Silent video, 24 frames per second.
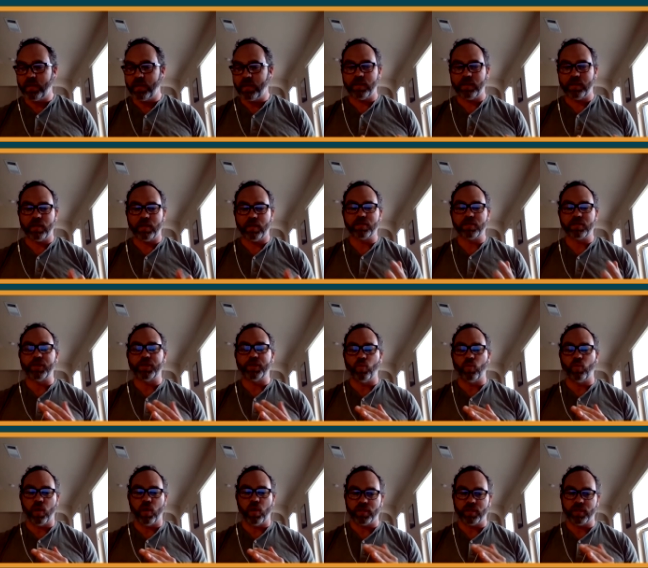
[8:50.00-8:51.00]
But there's
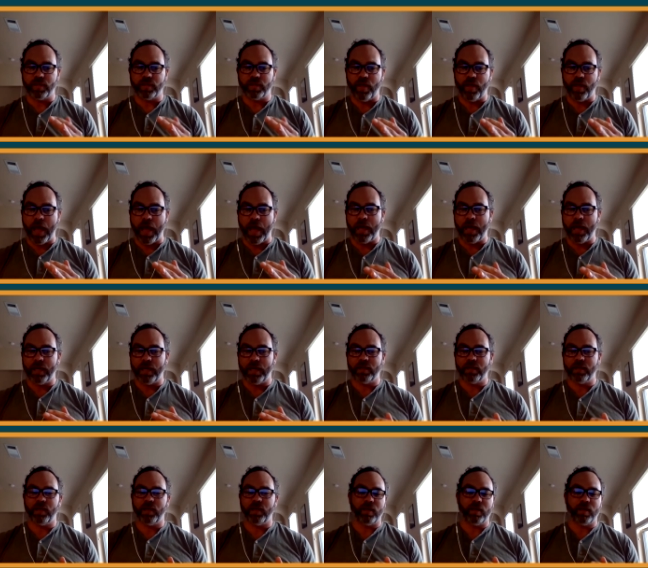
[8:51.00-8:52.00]
nothing worse than that.
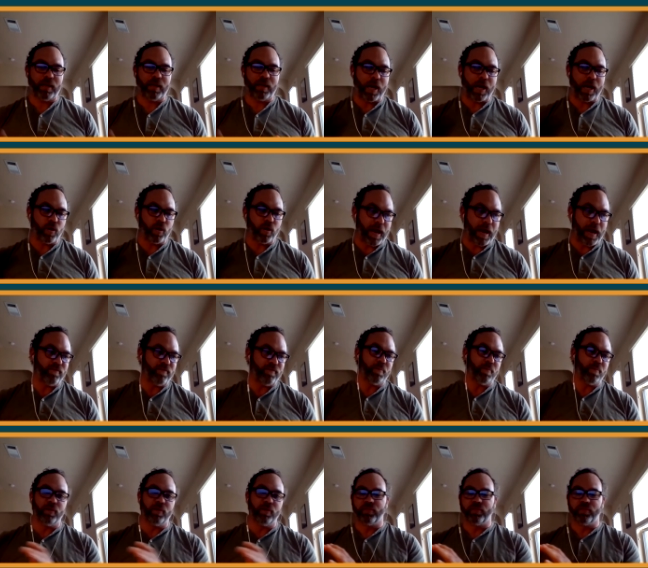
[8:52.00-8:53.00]
And then now you're having
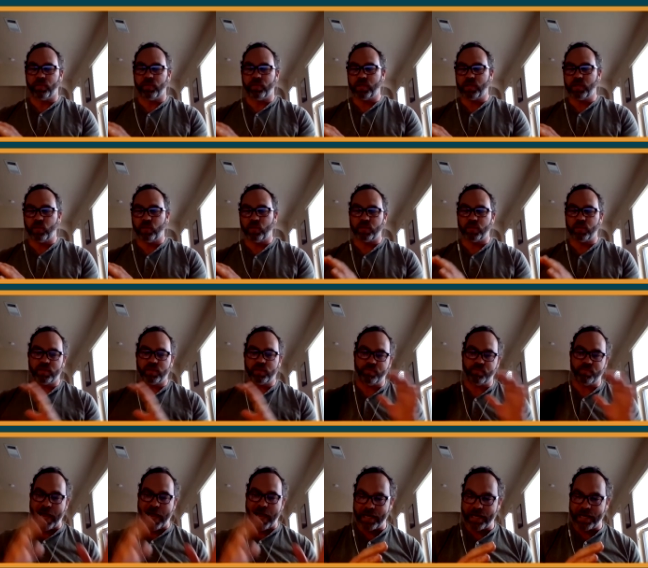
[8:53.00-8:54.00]
to move
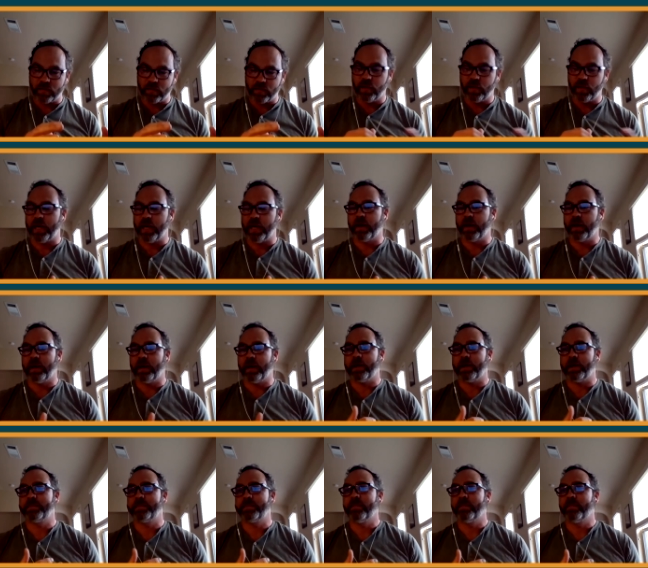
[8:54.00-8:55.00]
resources back to an
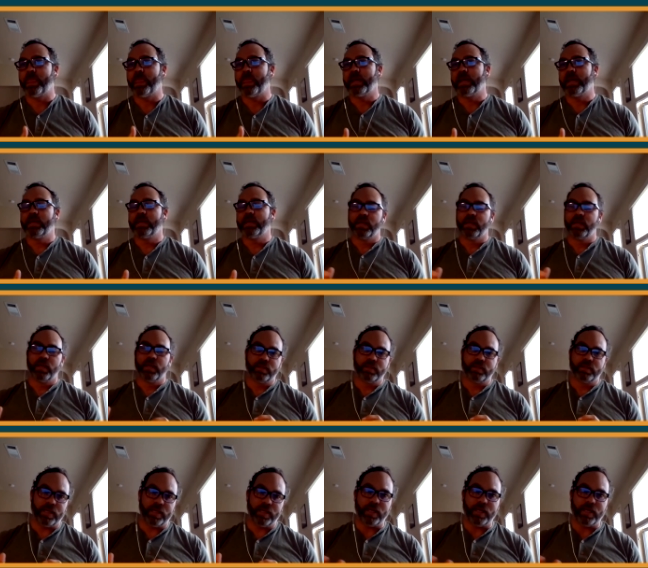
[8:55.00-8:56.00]
area
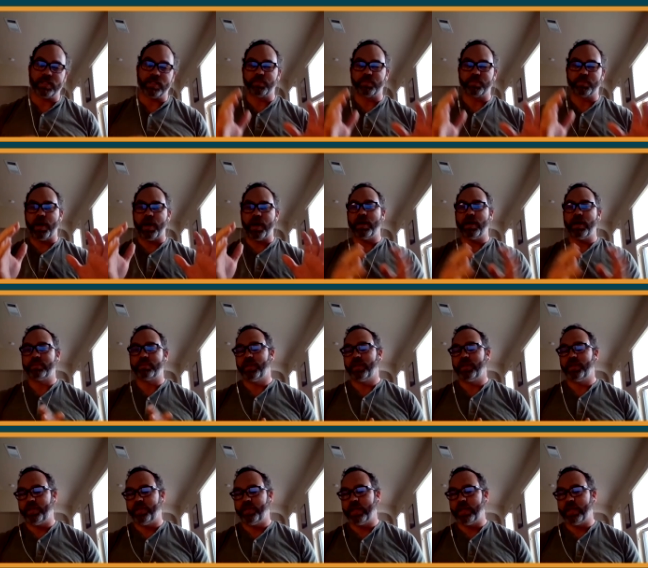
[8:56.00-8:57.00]
to get it sprayed up
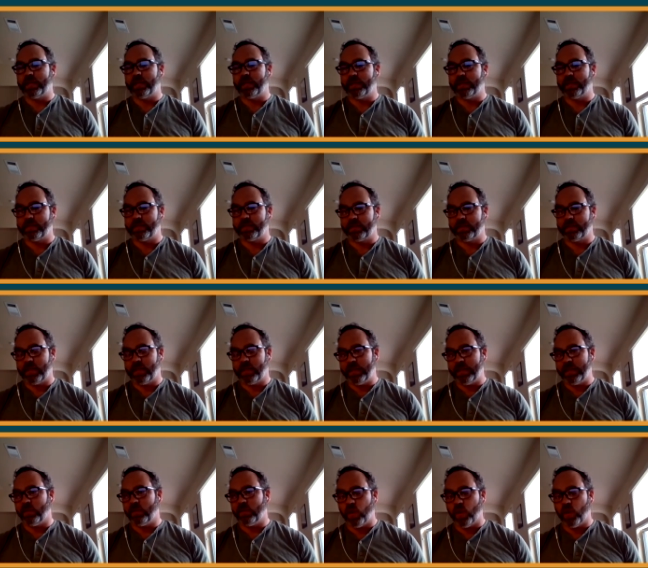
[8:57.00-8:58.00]
to thickness.
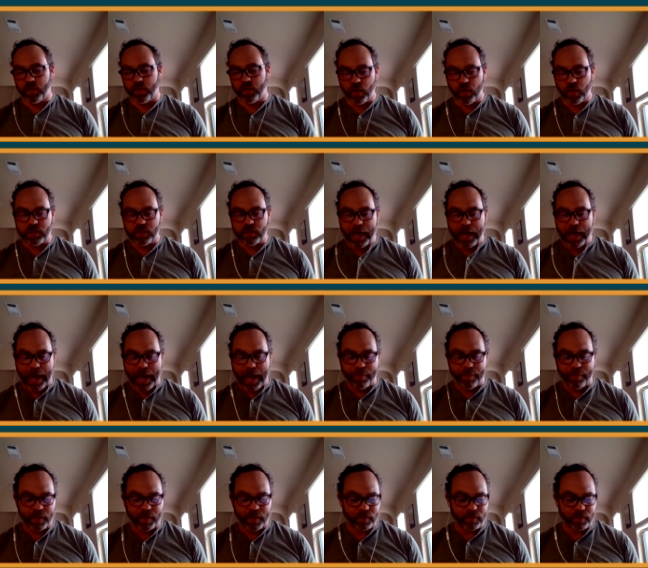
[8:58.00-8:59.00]
And then what will usually
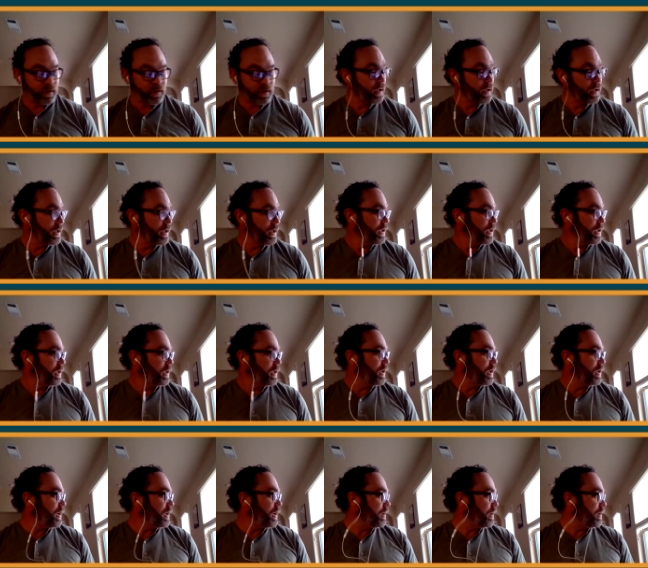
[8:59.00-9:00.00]
happen
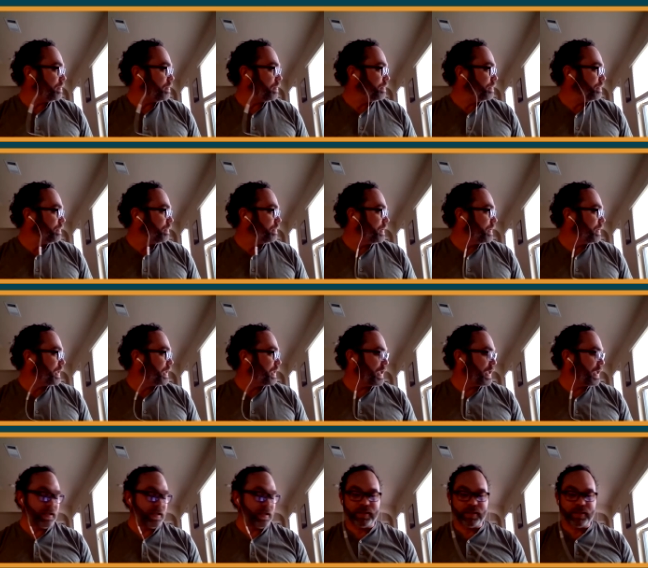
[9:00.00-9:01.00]
um,
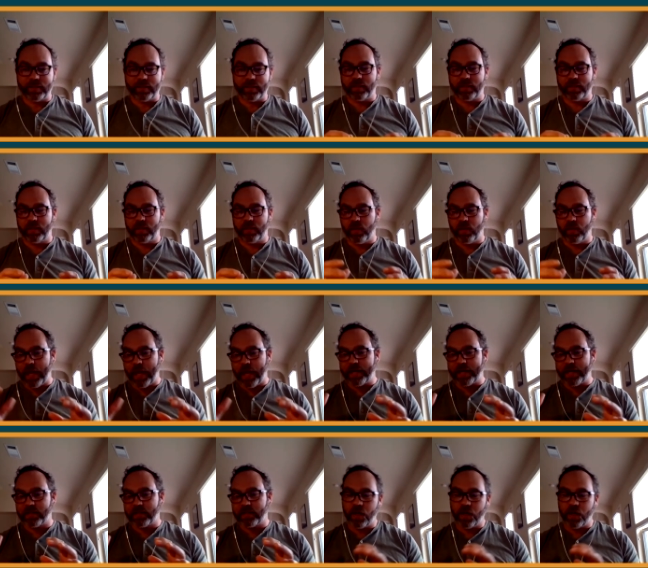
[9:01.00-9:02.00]
is they'll
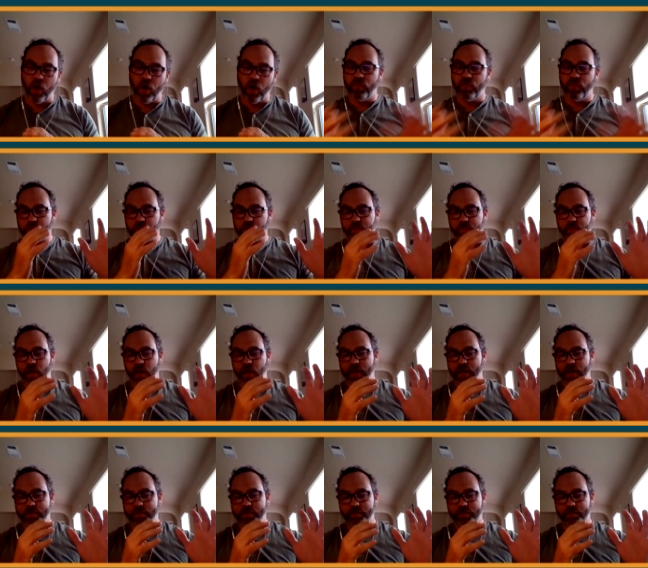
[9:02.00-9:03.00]
actually
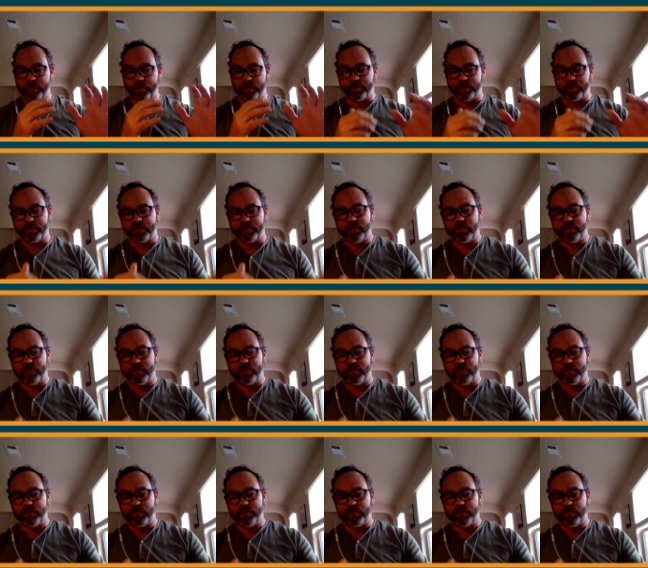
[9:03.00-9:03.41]
overspray it.